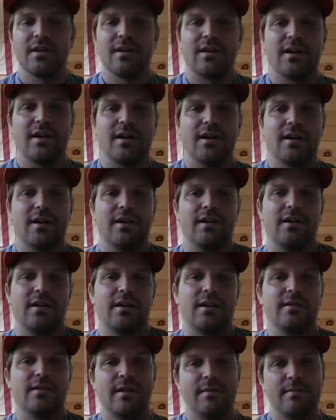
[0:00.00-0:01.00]

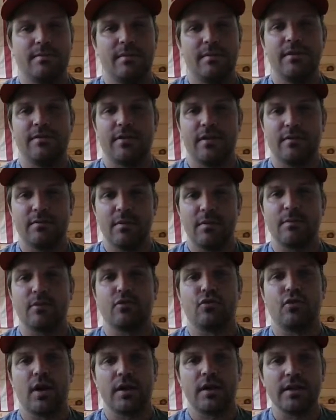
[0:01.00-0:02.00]
If I remember
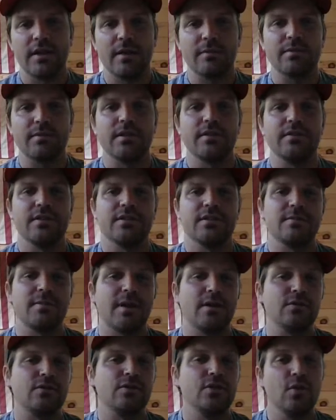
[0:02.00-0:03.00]
correctly, I believe it's
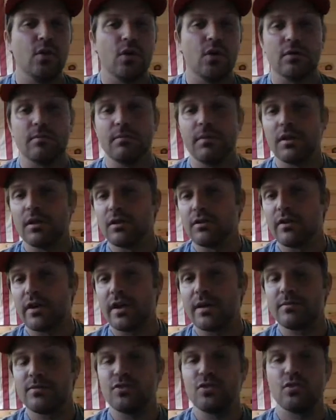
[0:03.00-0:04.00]
about 200
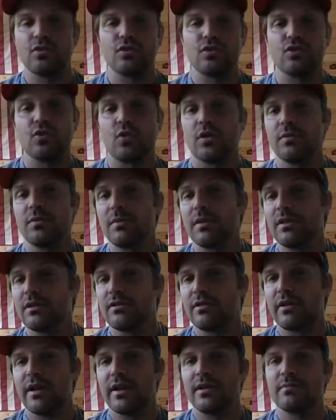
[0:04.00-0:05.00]
milligrams, 220
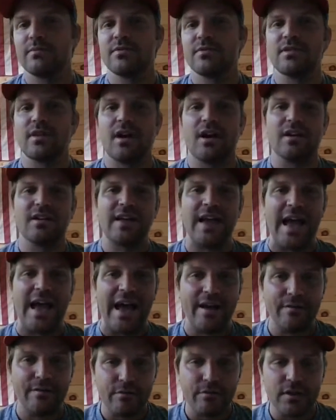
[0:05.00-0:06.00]
milligrams on
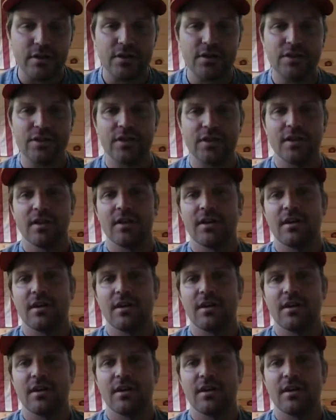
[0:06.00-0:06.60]
average